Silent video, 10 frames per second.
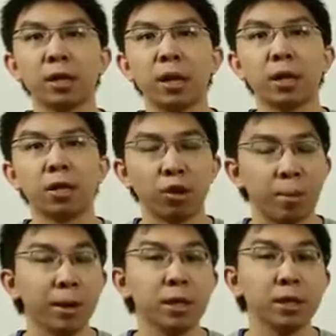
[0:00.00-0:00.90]
has had a
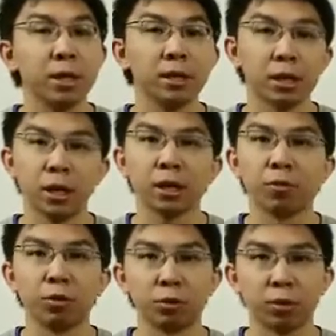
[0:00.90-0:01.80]
tremendously
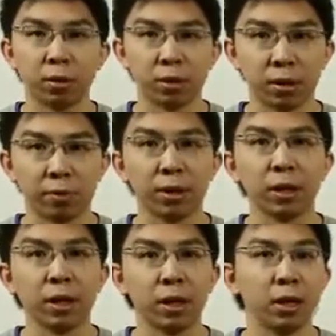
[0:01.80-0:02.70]
successful
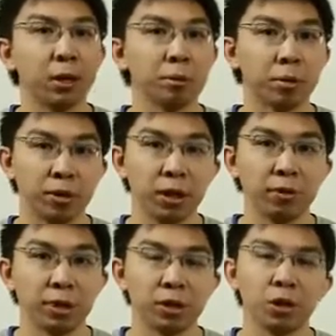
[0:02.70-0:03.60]
2017 in terms of
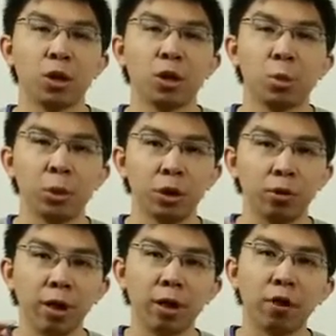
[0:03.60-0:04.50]
TVs, with
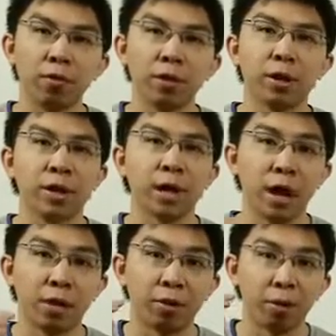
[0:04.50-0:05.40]
great offerings
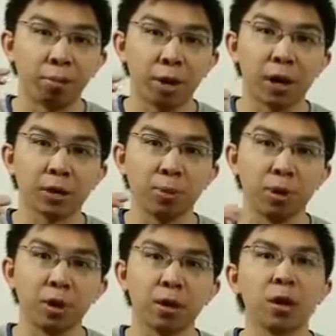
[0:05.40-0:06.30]
at every price
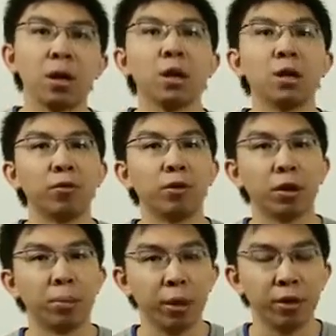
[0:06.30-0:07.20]
point. You've
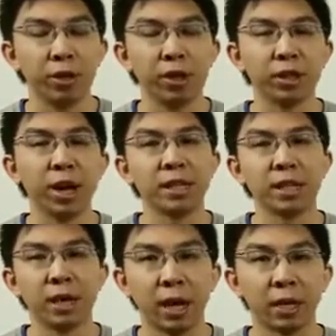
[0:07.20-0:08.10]
got the mid-range
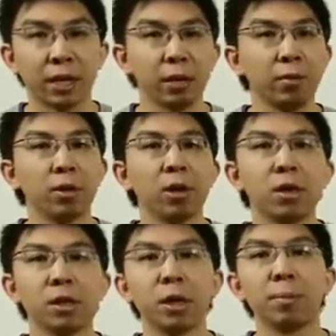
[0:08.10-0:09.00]
XE90,
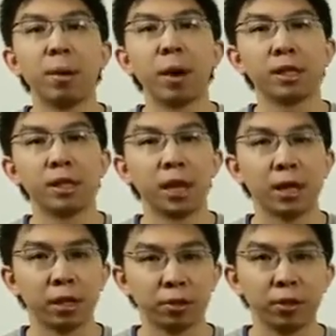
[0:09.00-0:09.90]
the step-up
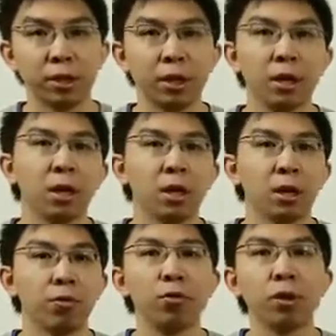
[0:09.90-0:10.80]
XE93,
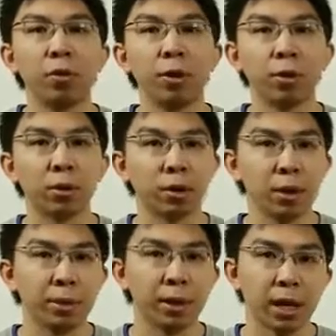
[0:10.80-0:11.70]
the full-array local
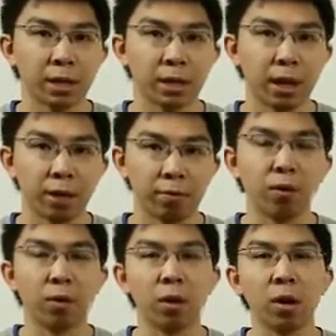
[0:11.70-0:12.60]
dimming
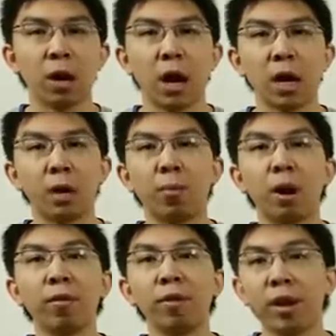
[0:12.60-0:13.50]
XE94, and the
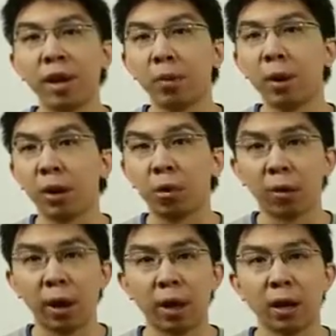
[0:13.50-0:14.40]
Bravia A1
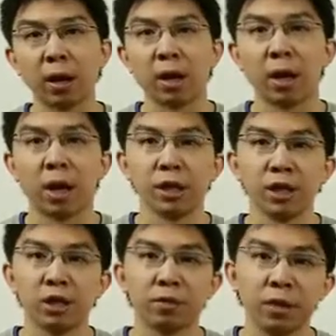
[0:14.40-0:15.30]
OLED, and
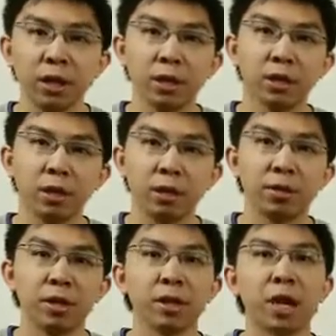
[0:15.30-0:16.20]
each of these
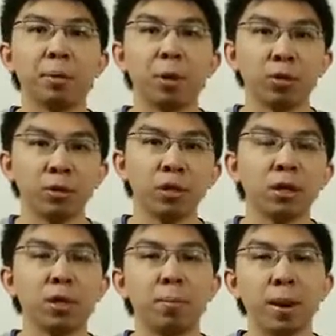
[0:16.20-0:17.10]
TVs can be
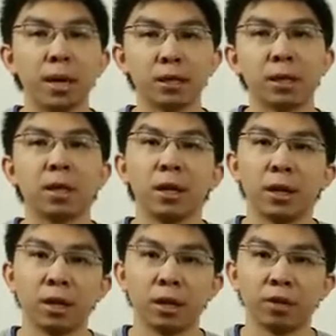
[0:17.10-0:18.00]
considered the best
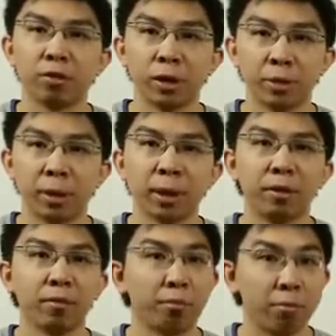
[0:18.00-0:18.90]
in its
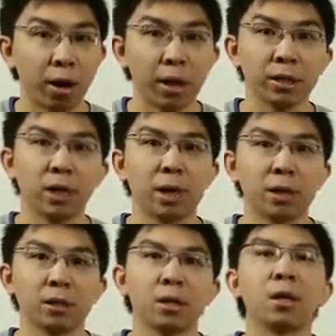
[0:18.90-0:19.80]
respective price
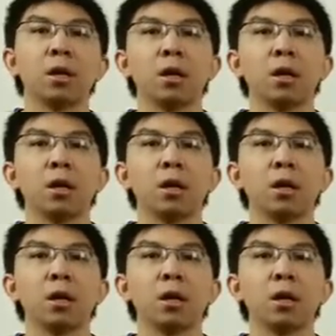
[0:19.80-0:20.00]
class.